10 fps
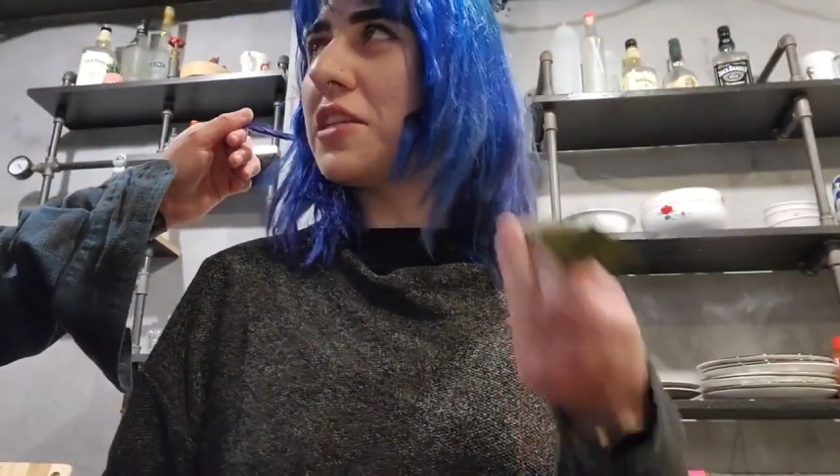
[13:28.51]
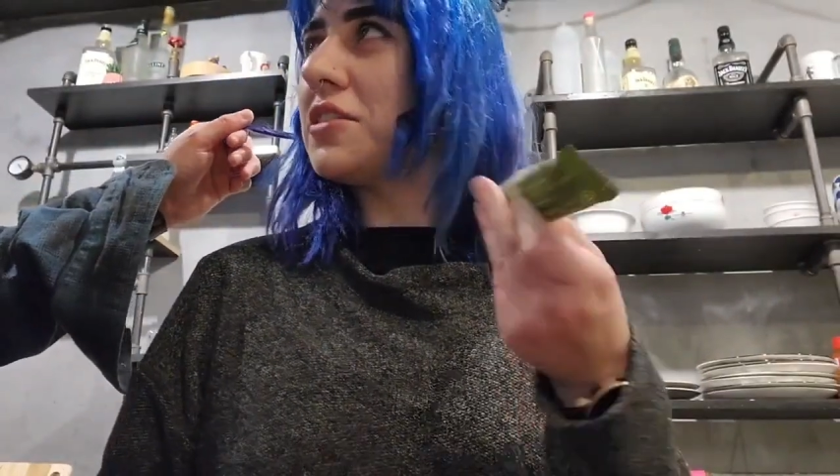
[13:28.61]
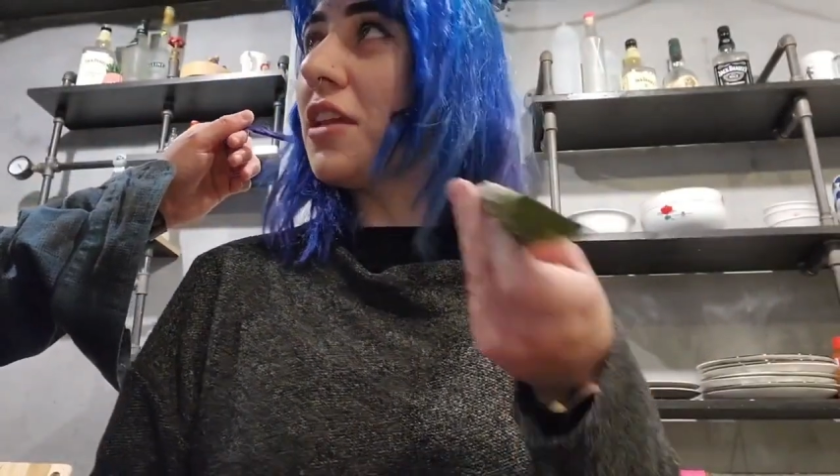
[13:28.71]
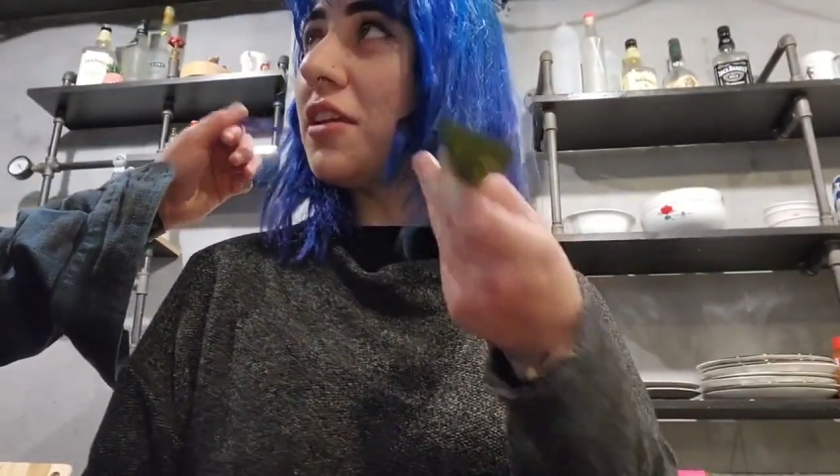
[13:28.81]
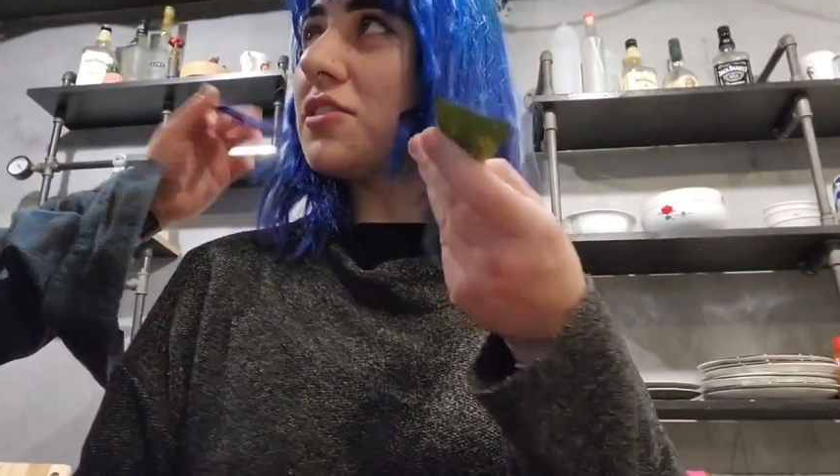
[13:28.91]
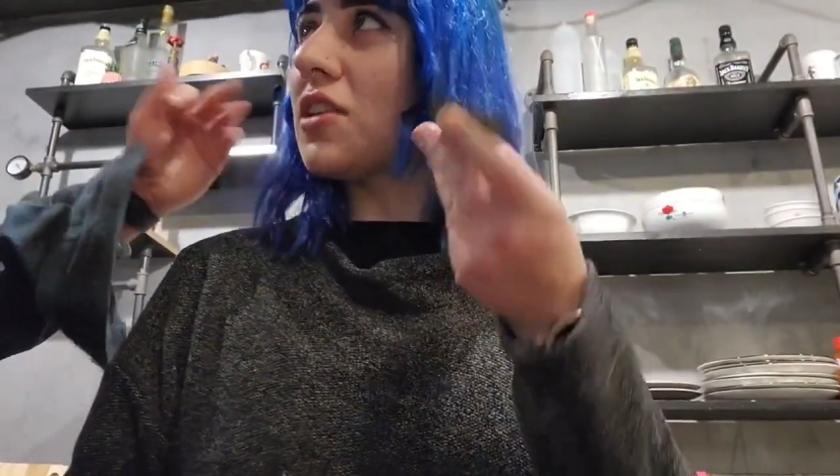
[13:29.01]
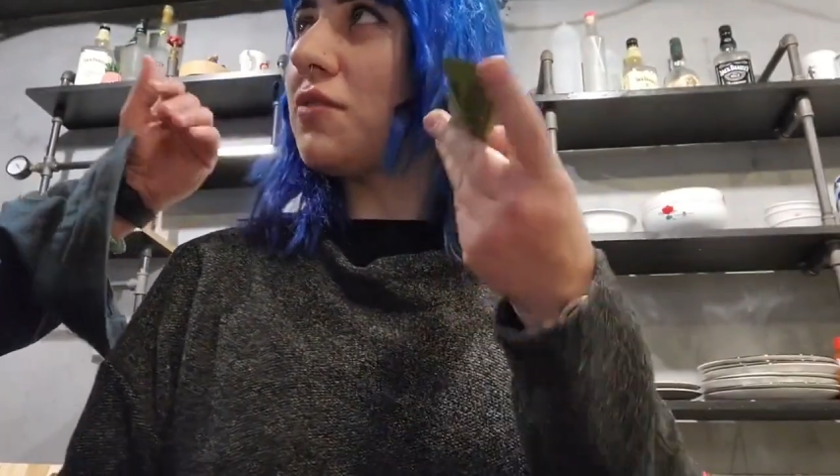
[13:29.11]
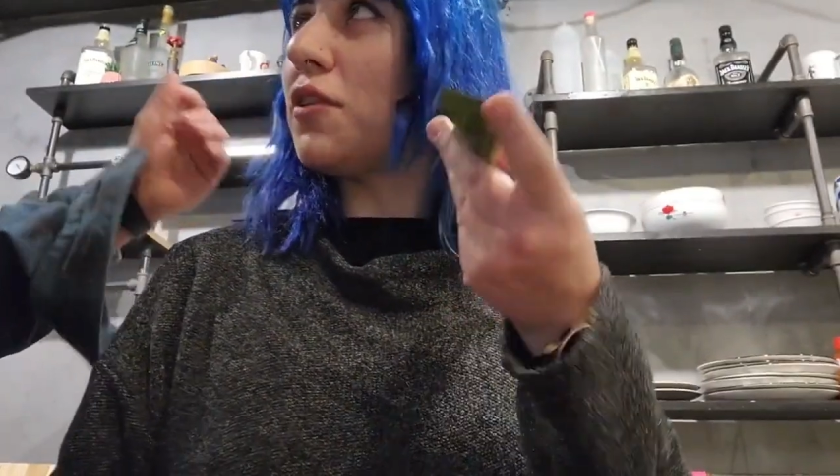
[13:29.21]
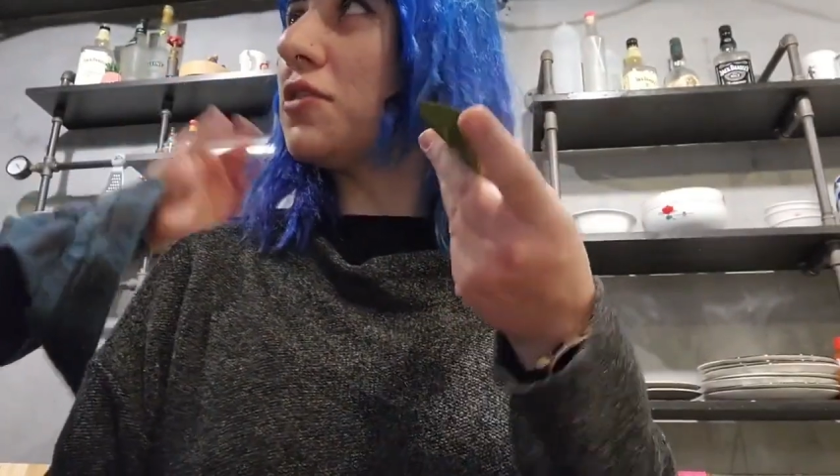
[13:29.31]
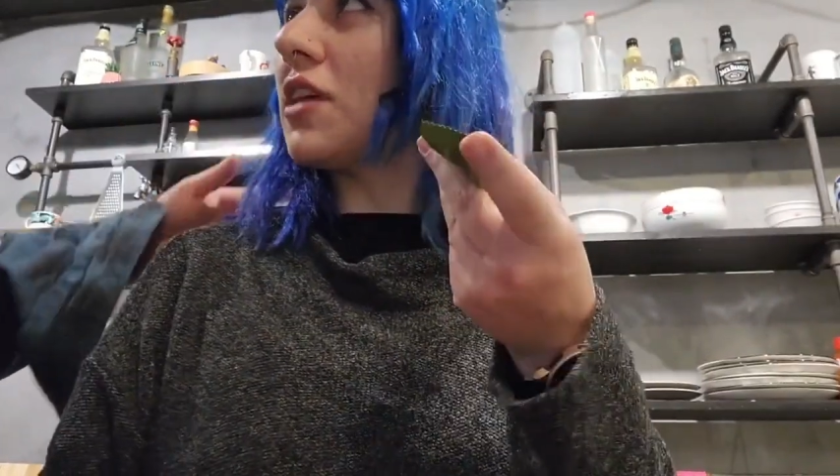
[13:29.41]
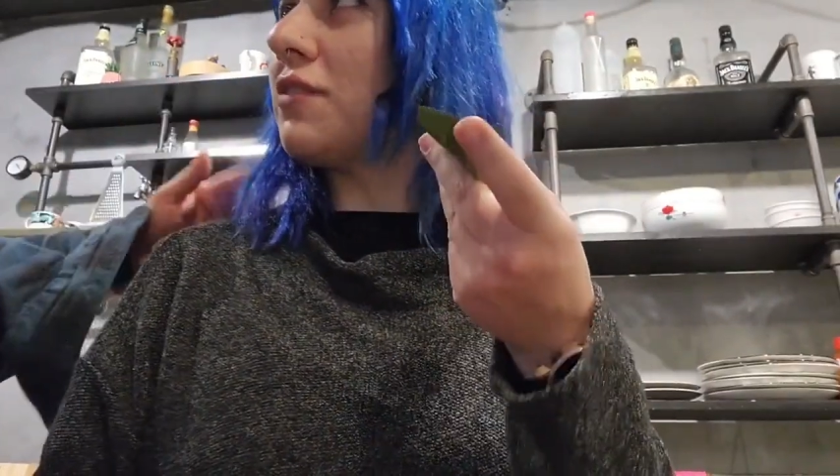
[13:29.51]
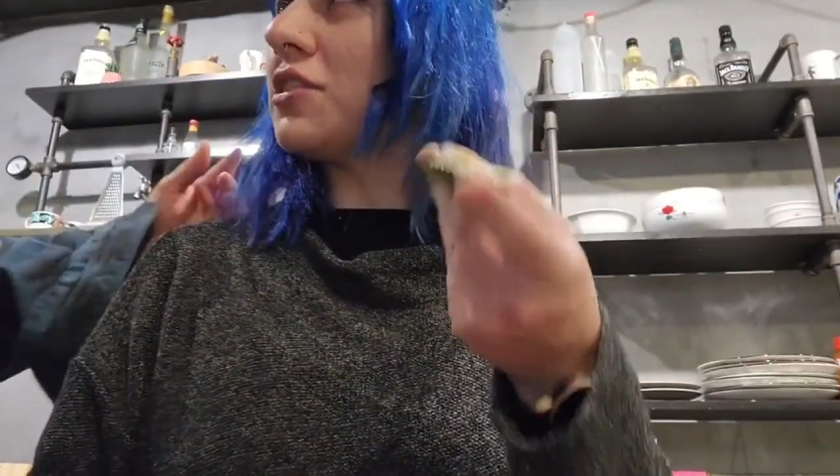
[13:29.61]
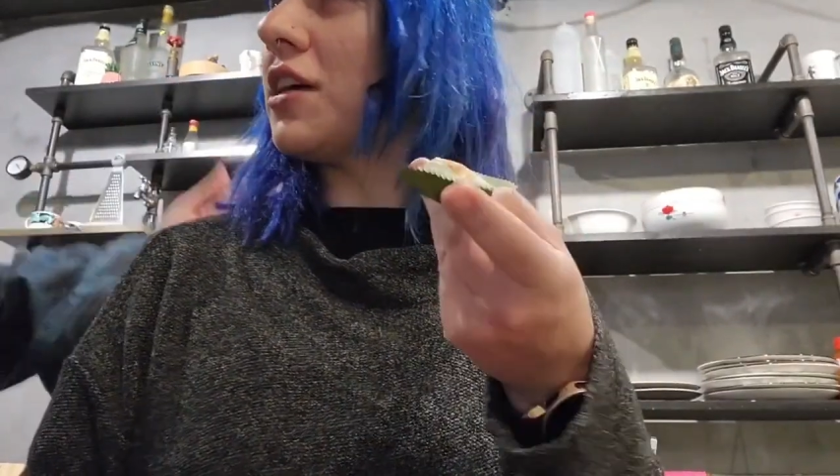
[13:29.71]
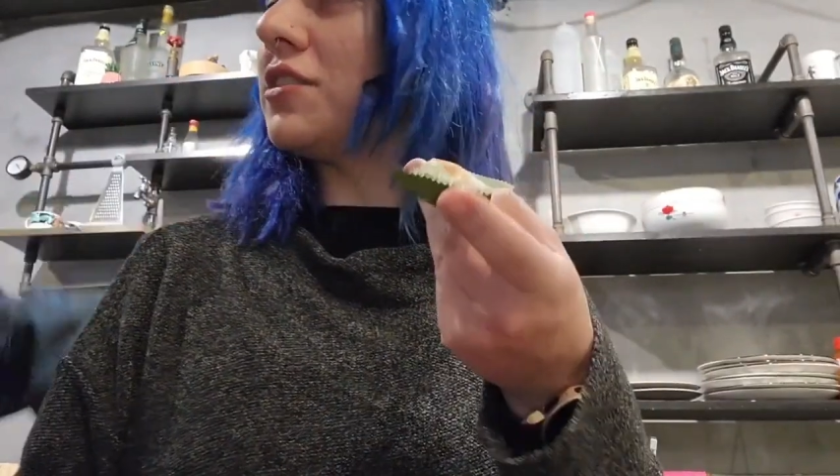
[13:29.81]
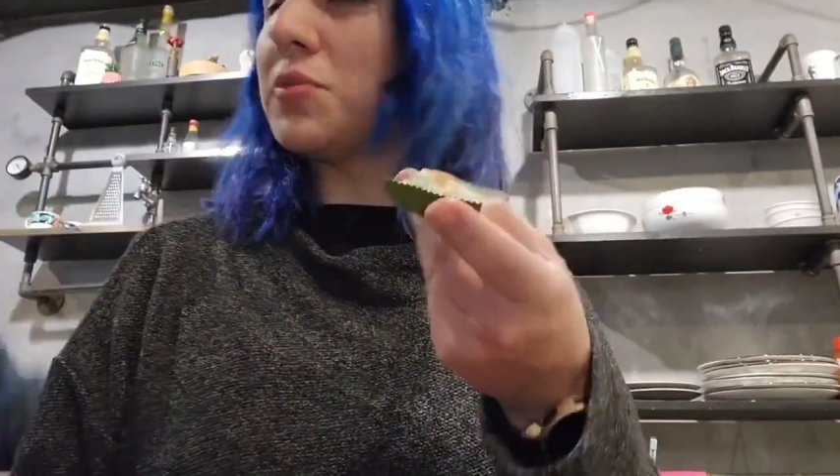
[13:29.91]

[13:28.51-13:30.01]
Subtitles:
It's not false advertising.